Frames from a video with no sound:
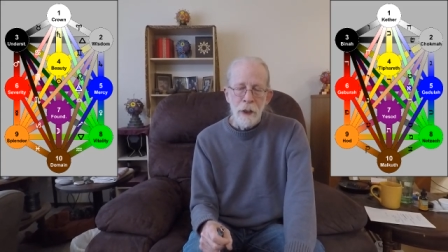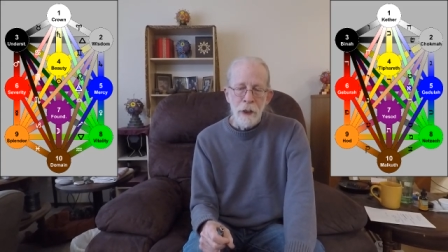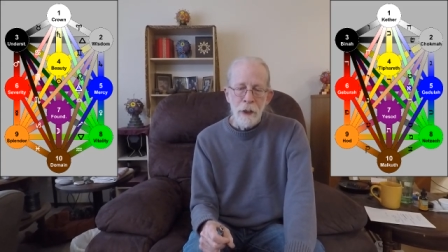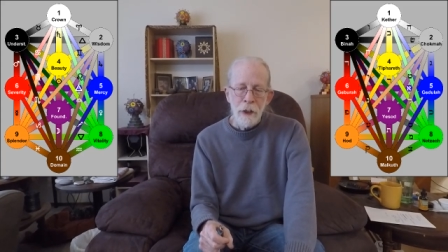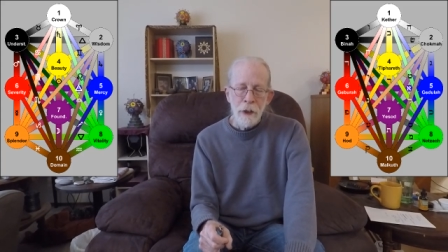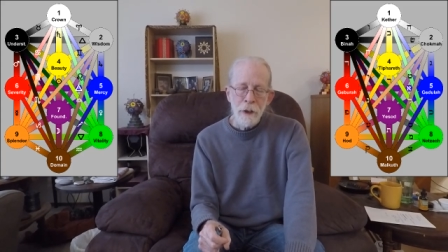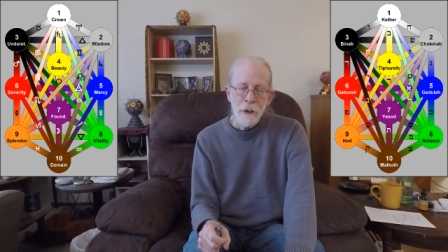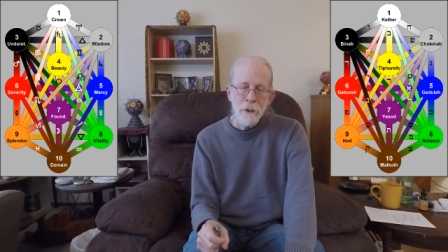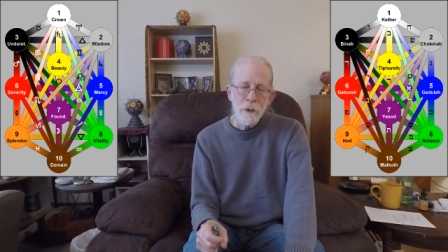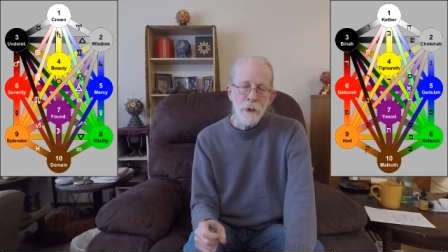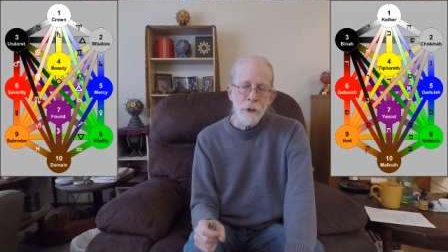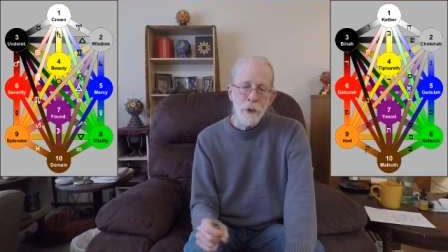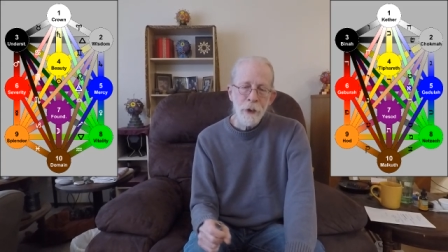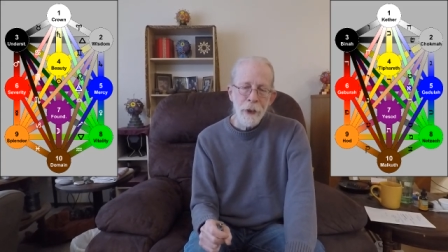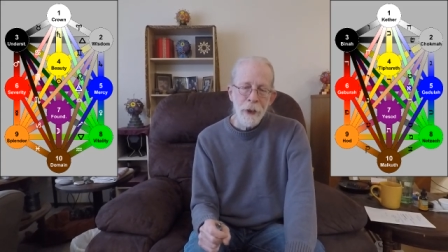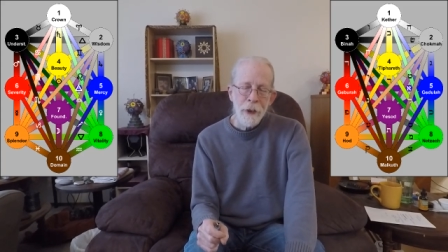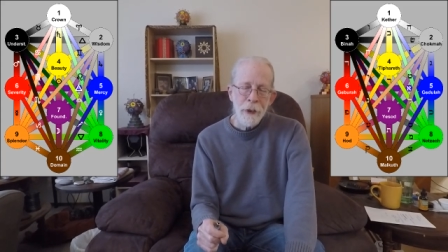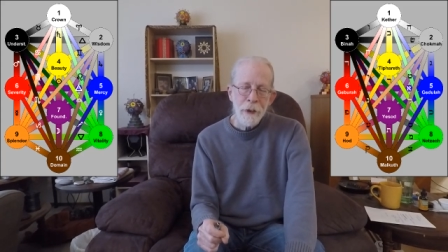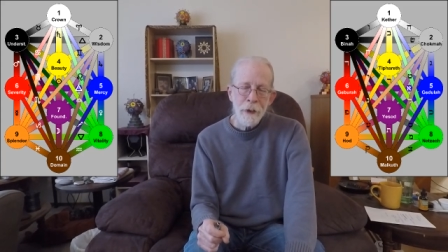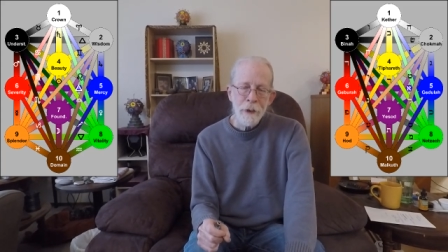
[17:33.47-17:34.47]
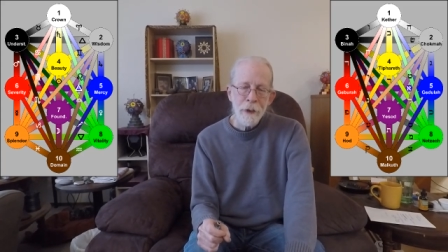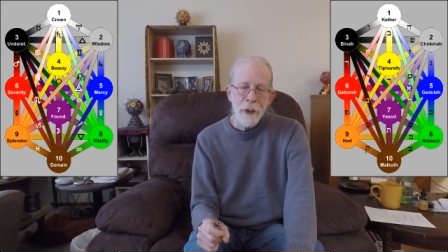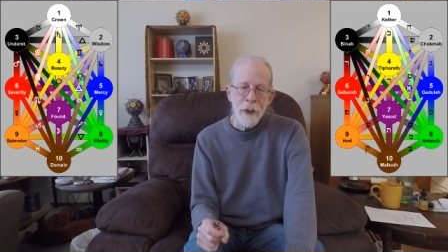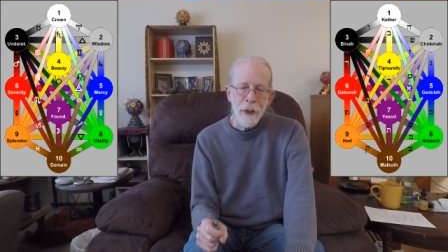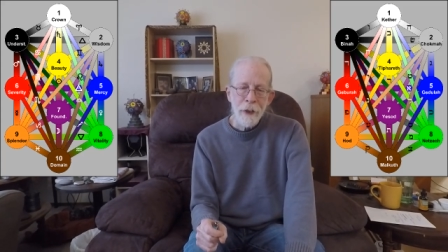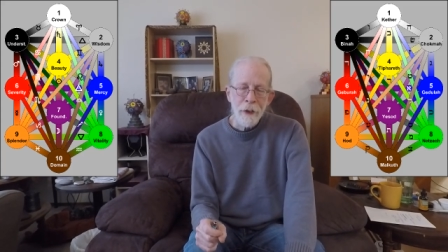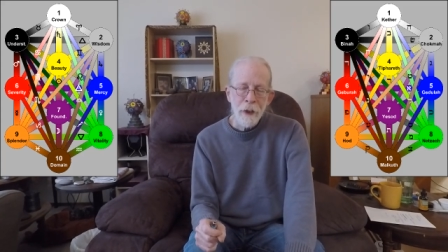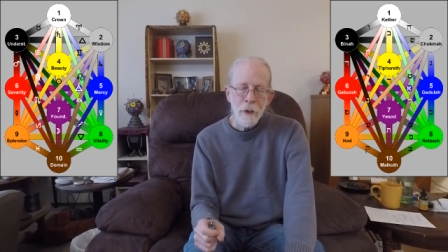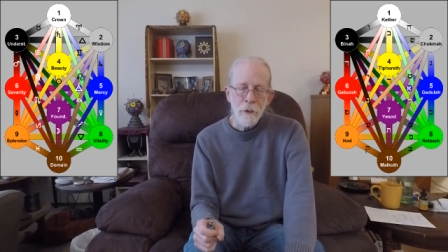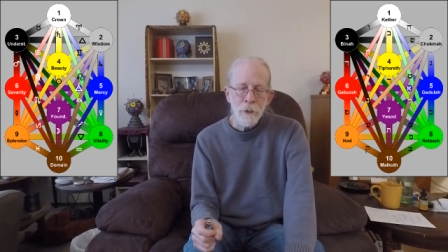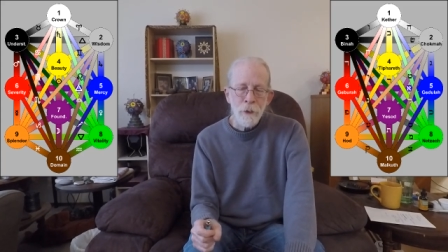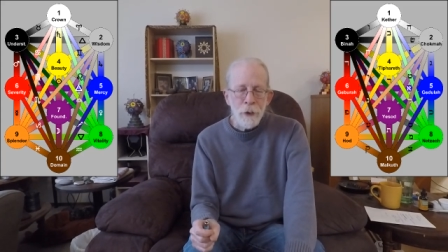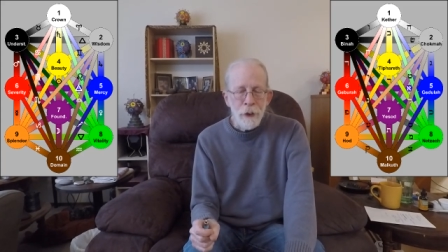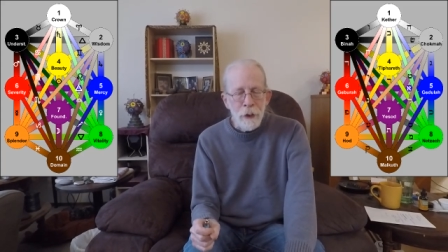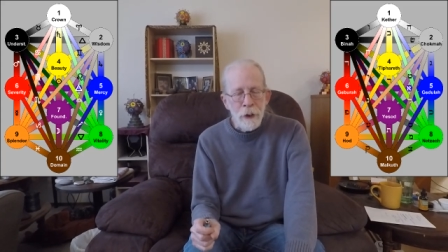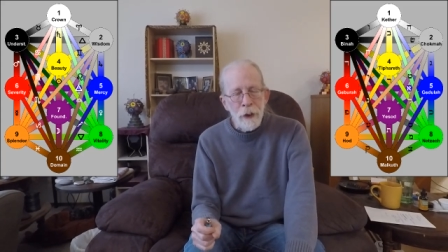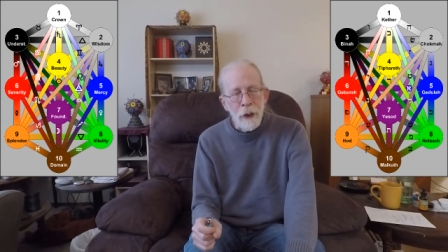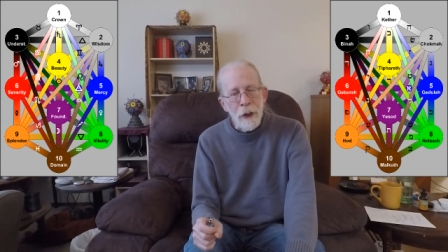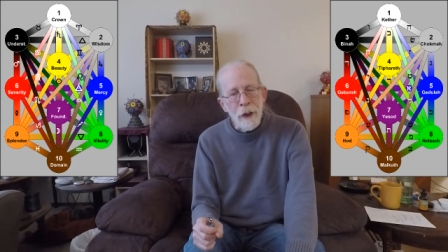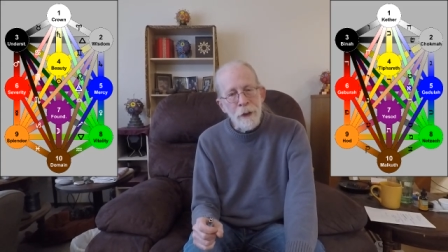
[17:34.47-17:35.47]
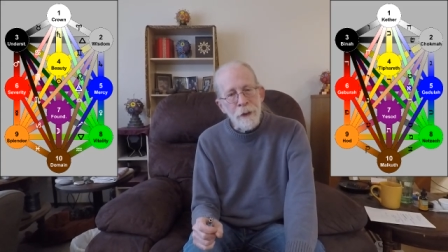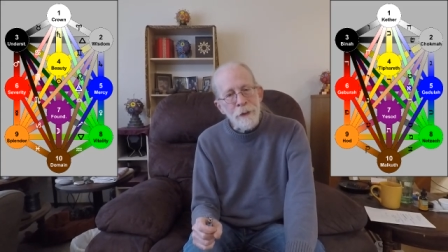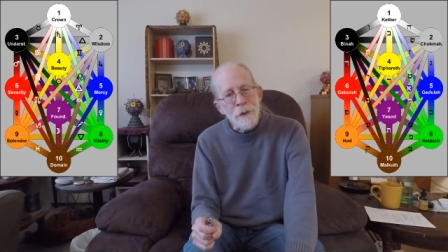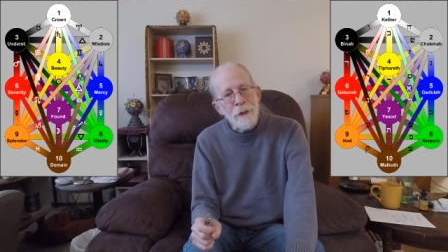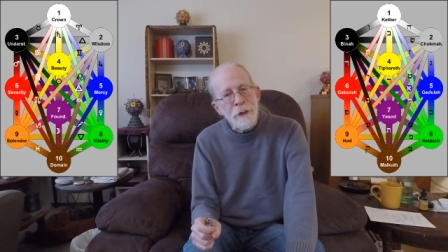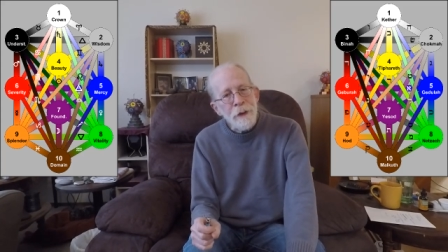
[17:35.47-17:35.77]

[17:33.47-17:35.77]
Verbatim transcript: in creating that, I realize